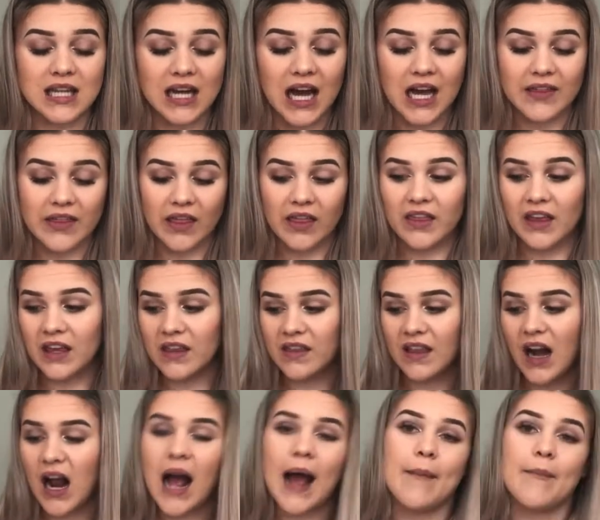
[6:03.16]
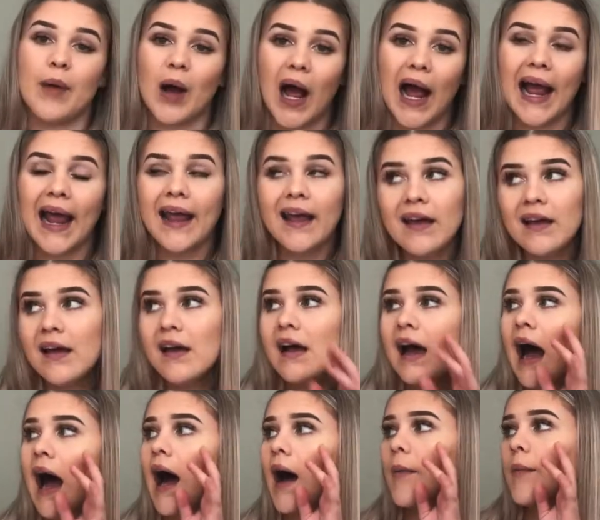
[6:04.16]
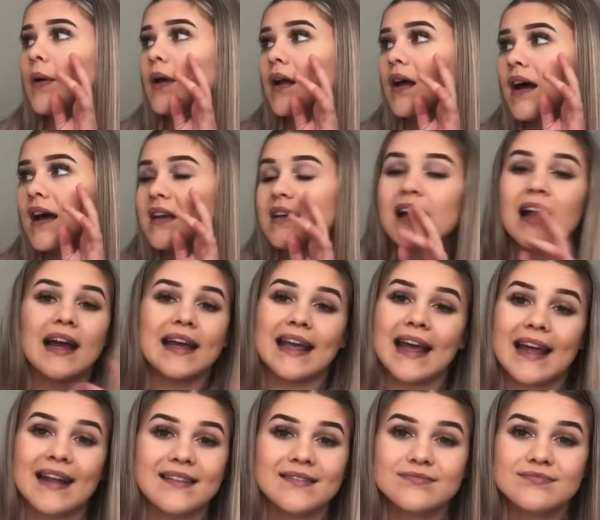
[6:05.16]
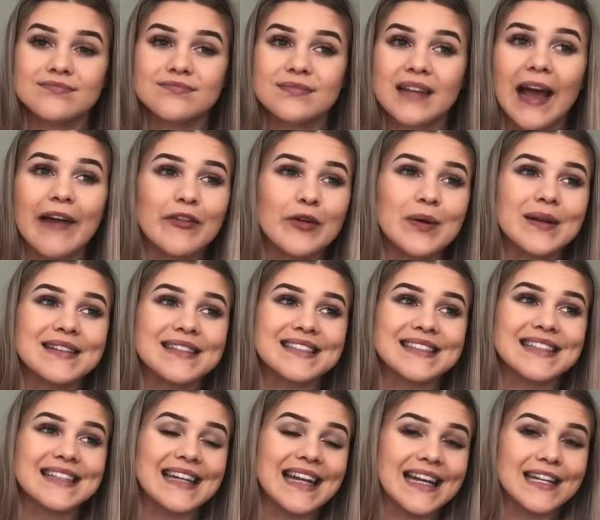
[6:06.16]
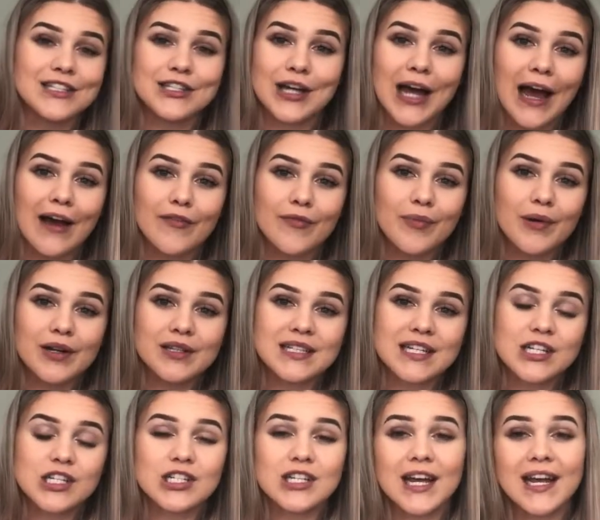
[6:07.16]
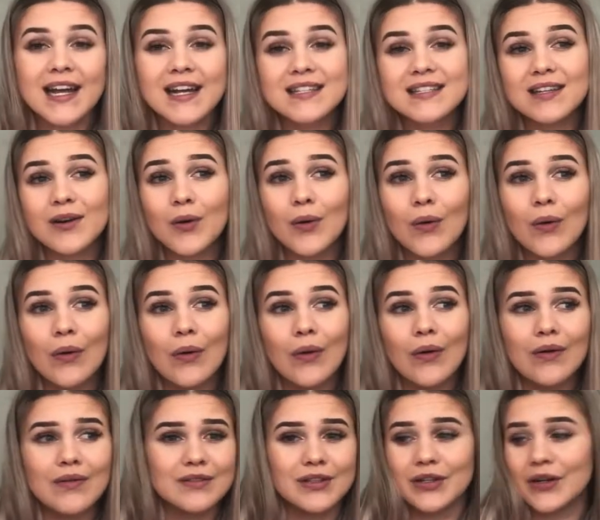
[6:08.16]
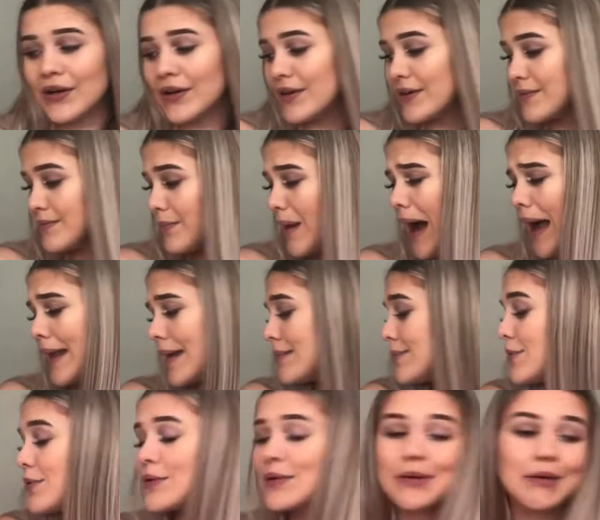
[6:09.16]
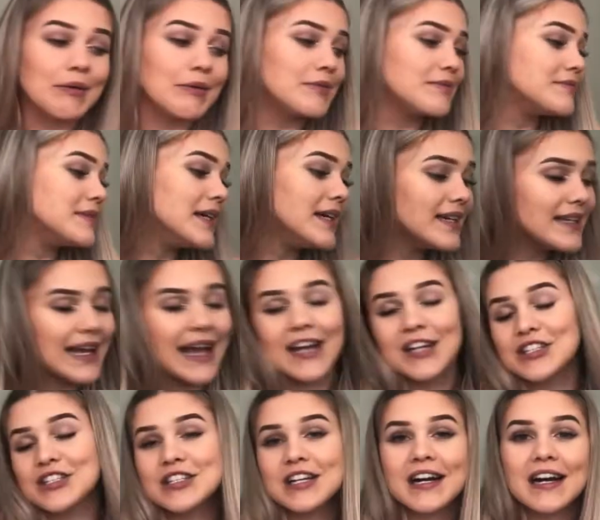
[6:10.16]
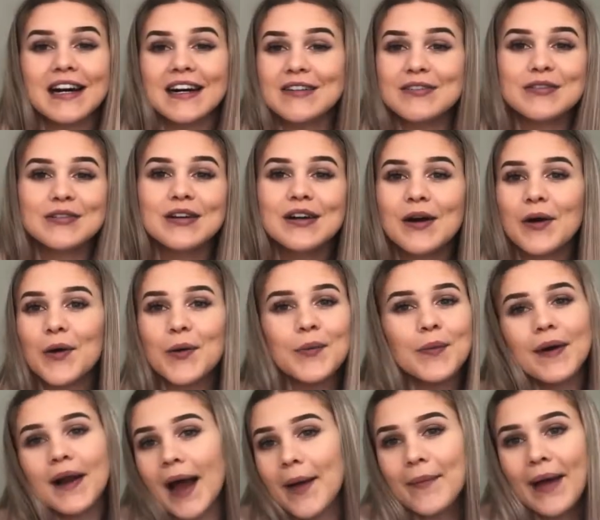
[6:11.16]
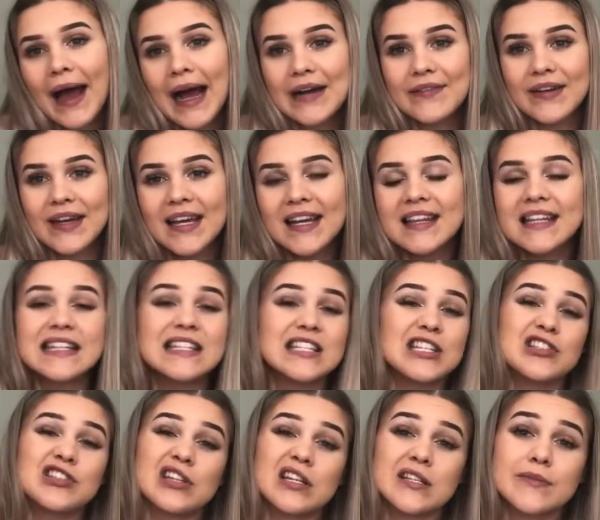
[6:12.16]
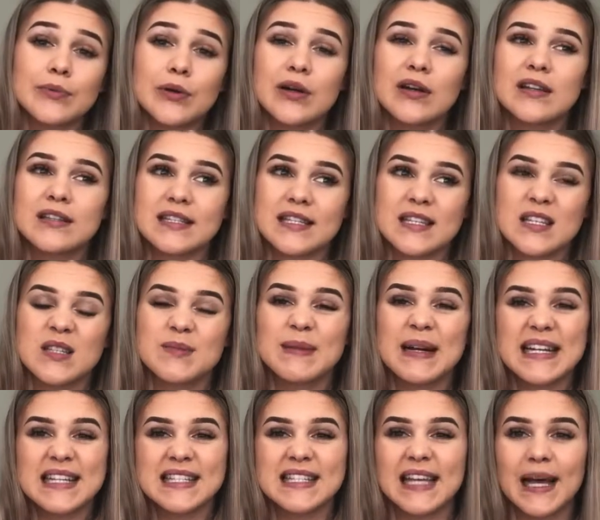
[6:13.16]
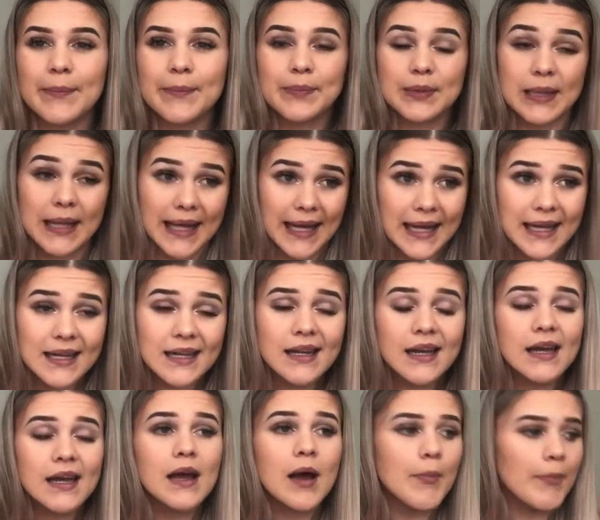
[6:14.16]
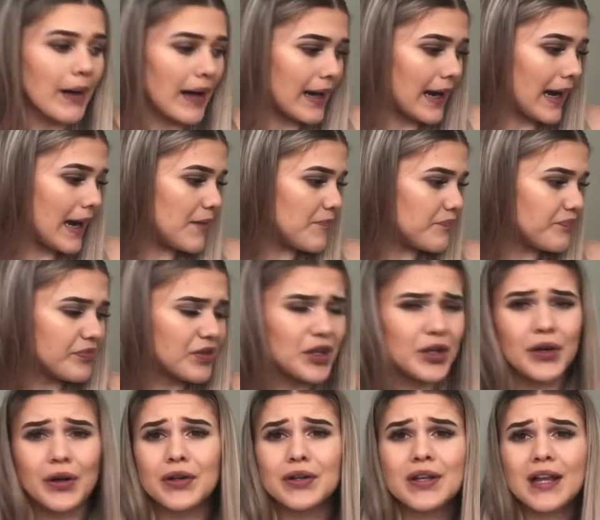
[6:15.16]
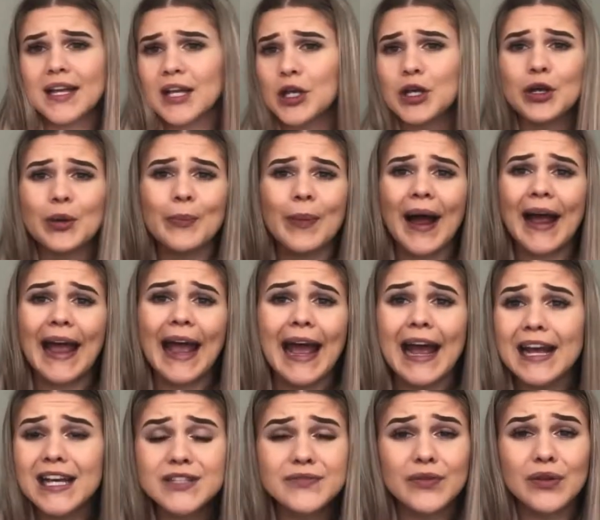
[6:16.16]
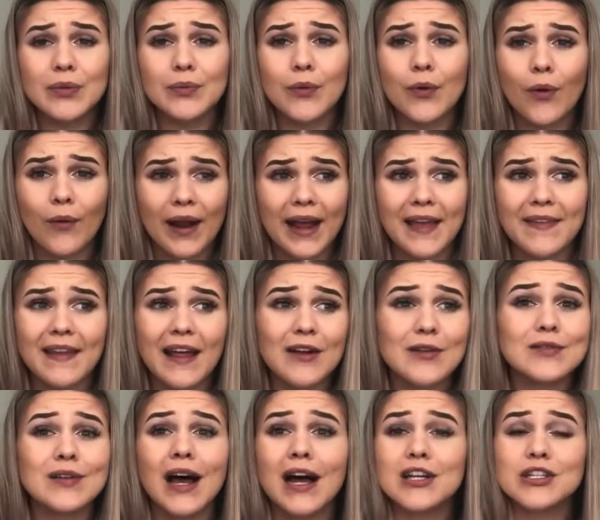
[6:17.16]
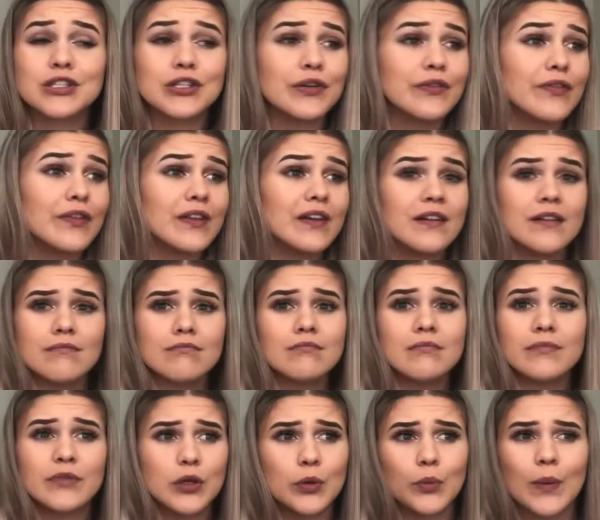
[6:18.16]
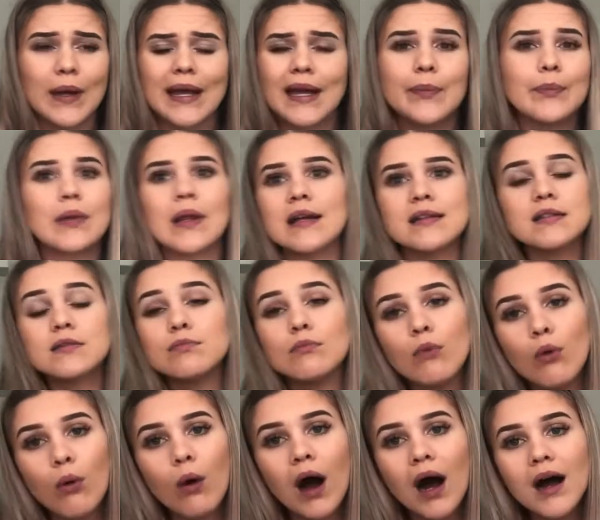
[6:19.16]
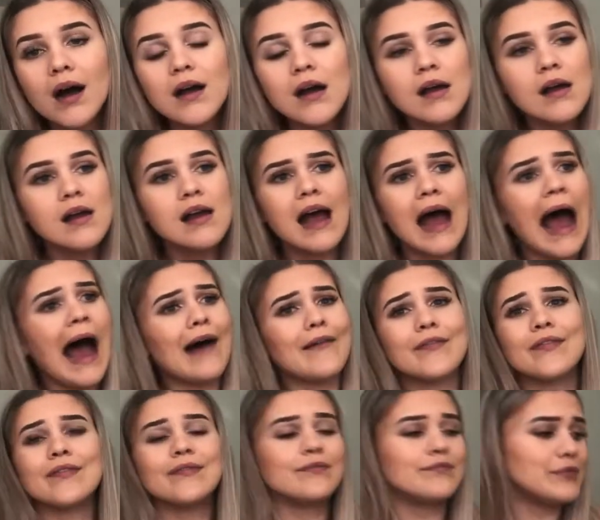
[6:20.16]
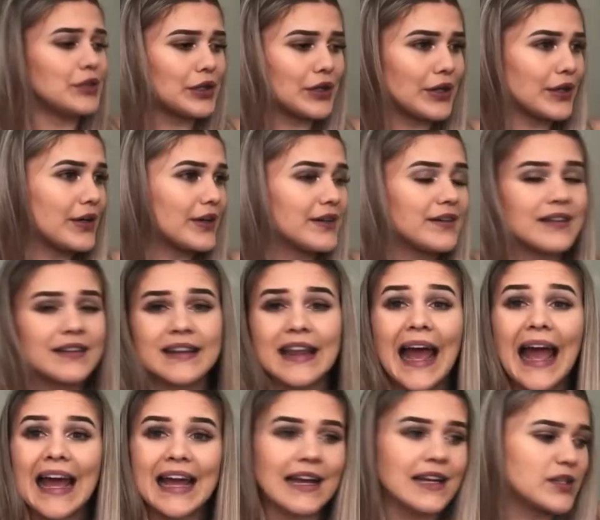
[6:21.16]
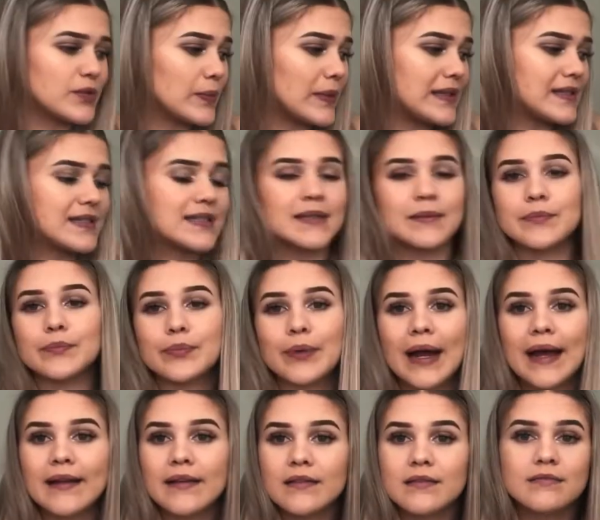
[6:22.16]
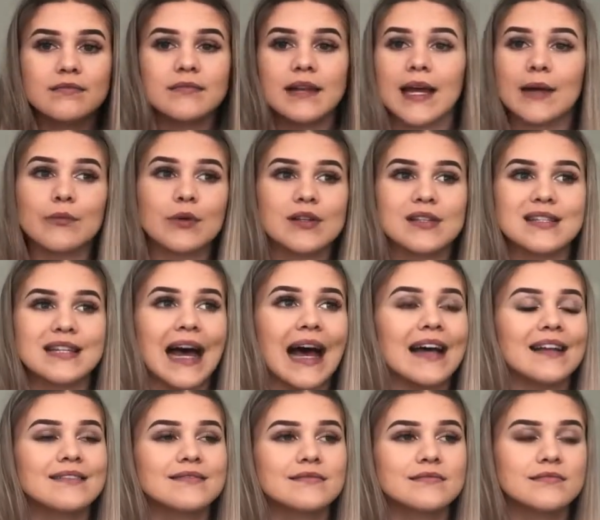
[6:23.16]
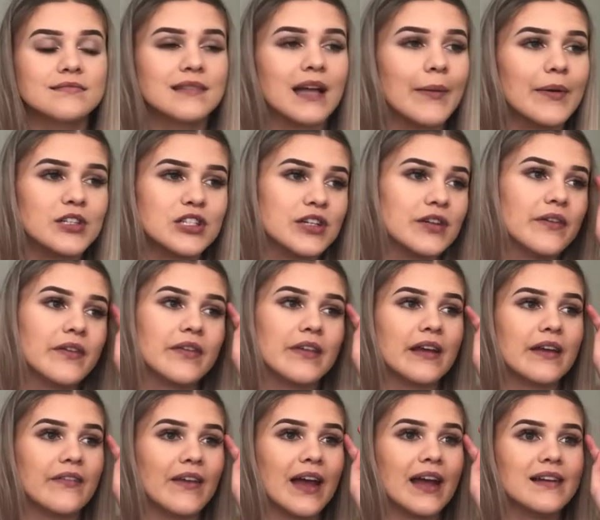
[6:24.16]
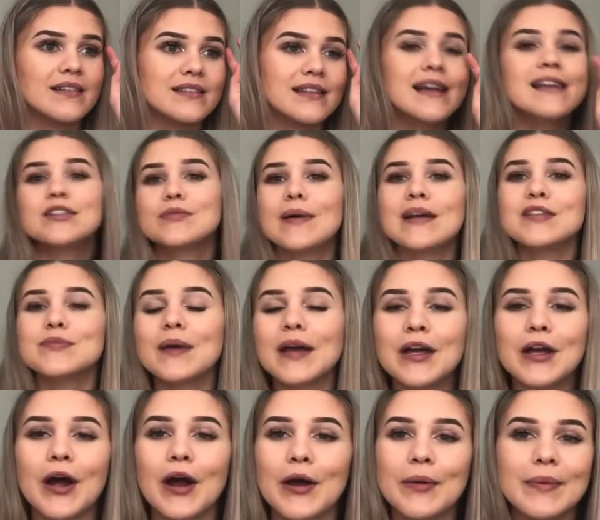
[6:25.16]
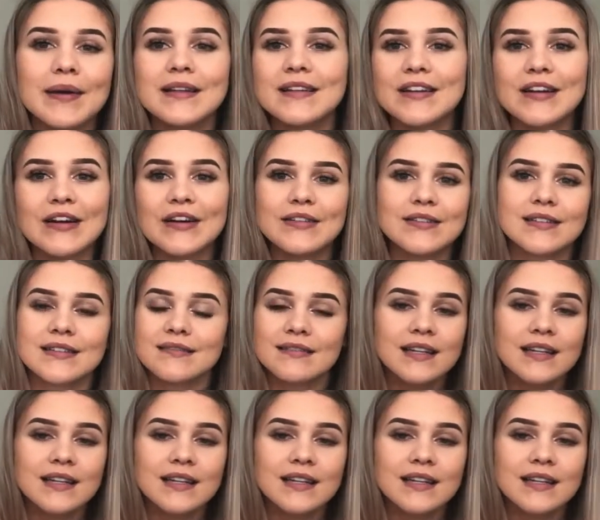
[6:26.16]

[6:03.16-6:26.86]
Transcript: the other thing that I buy. But again, everyone doesn't need to have protein shakes or, you know, pineapple or extra or what I'm having. This is just because this is my set plan. But you know, you can buy eggs for the morning and that'll last you for the week plus more. Have, you know, the eggs with some bread, and what's that? How much is a thing of eggs? Depends where you go, but you know,